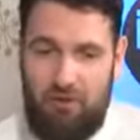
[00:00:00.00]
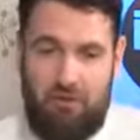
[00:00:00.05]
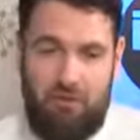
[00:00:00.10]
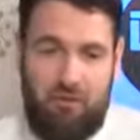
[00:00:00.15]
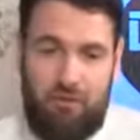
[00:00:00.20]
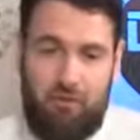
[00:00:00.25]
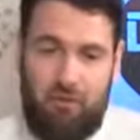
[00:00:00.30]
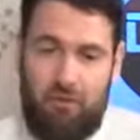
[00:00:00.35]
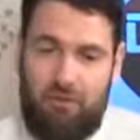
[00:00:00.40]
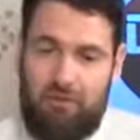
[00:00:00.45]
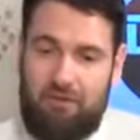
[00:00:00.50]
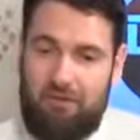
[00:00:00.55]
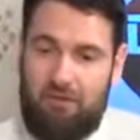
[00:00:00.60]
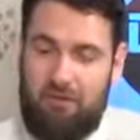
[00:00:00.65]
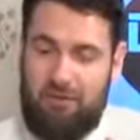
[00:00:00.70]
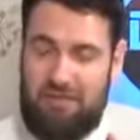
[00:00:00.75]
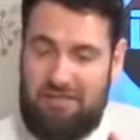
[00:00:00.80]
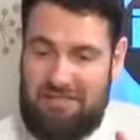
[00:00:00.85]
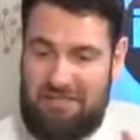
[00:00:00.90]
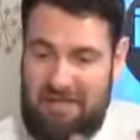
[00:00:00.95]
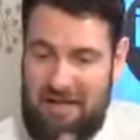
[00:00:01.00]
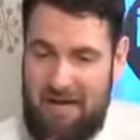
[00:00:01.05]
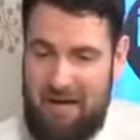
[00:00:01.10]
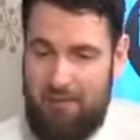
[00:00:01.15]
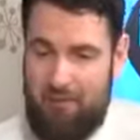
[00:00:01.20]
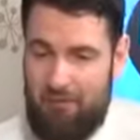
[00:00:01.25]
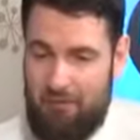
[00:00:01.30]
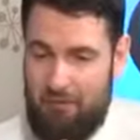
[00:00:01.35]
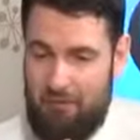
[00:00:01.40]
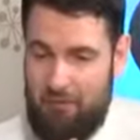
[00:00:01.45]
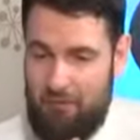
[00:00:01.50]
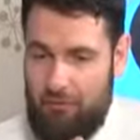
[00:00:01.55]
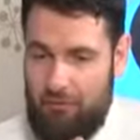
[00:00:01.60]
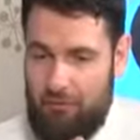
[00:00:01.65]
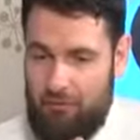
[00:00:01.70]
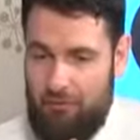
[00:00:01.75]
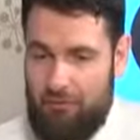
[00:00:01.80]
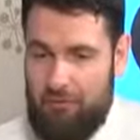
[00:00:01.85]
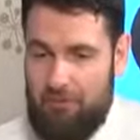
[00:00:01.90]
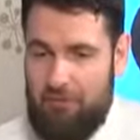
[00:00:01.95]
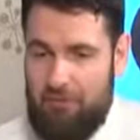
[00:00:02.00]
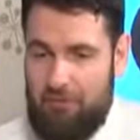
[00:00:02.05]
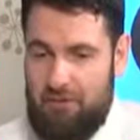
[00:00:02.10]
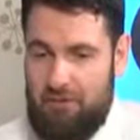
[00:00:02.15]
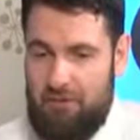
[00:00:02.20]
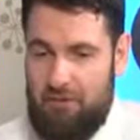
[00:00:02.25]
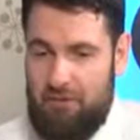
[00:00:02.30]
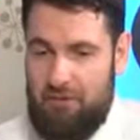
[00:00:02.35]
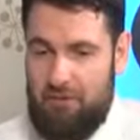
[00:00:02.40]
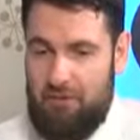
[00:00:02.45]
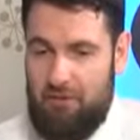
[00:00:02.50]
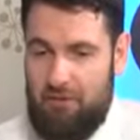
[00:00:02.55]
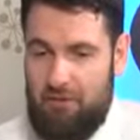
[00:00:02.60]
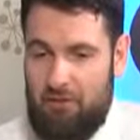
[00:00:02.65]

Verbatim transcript: you went to the top university